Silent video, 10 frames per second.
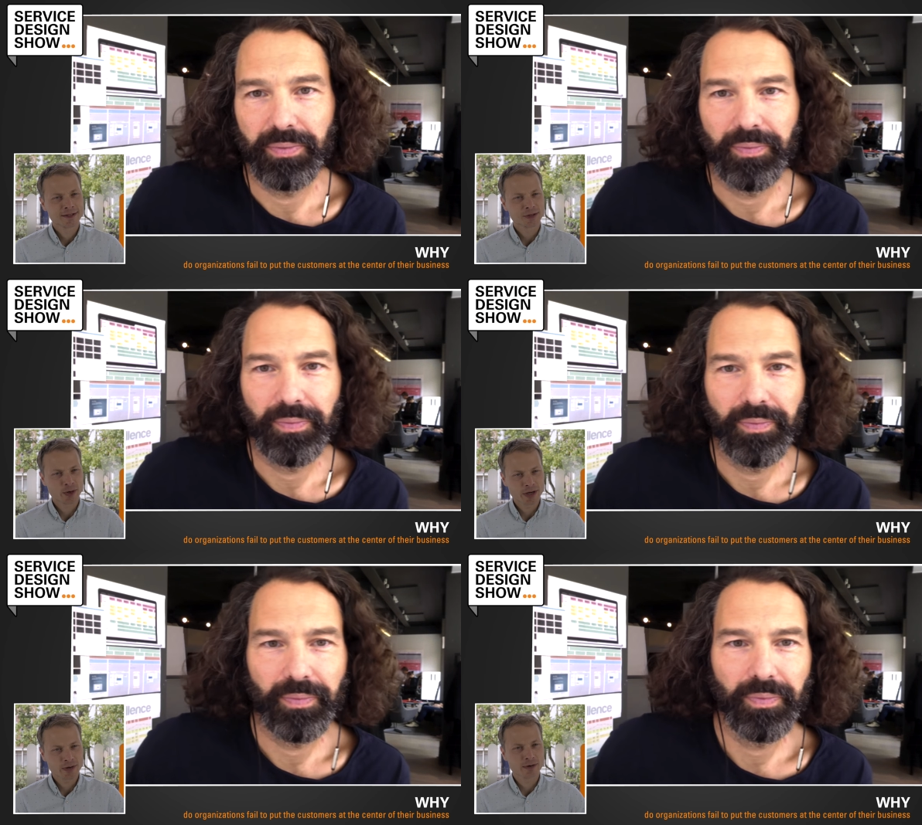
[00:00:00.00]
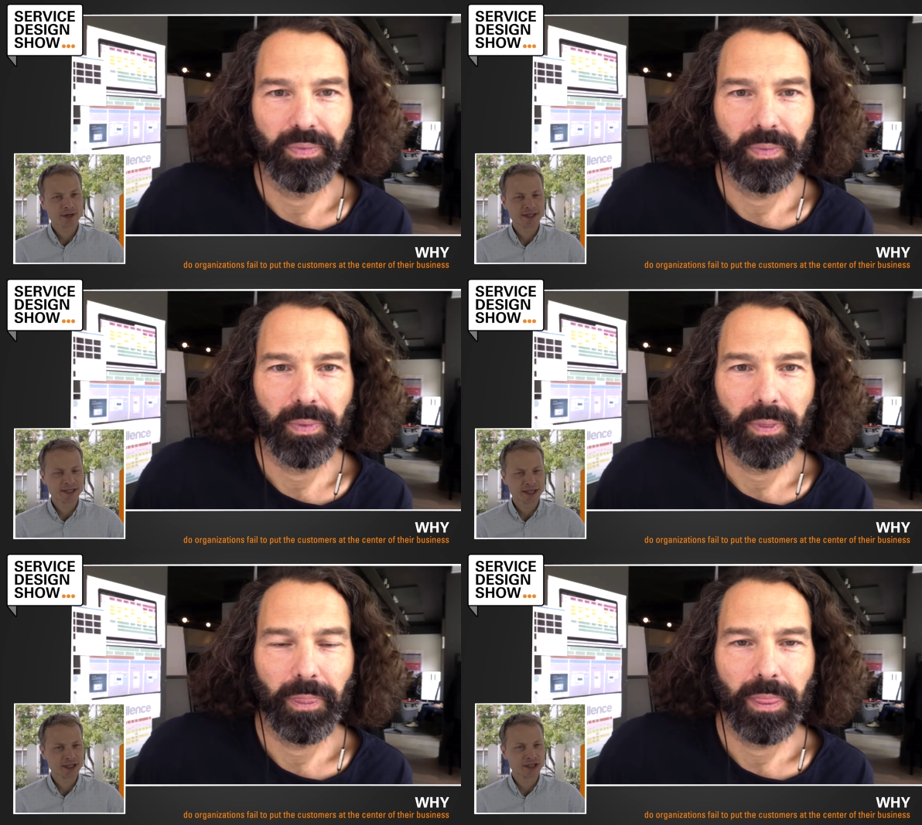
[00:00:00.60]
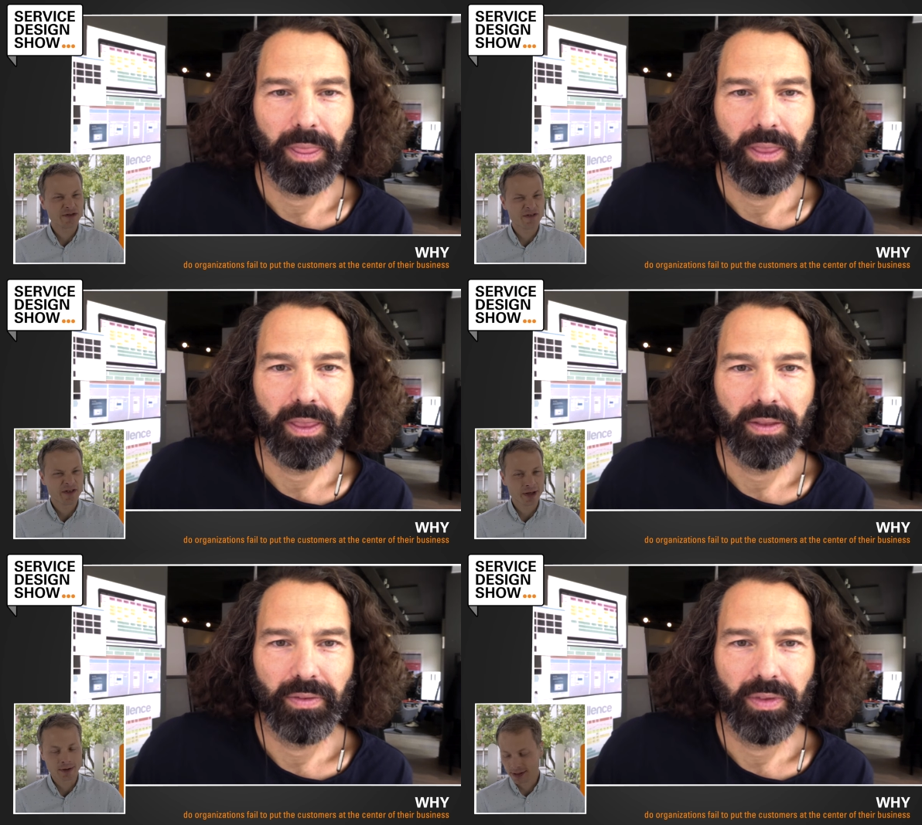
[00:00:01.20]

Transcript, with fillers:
Speaker 1: So why do organizations fail?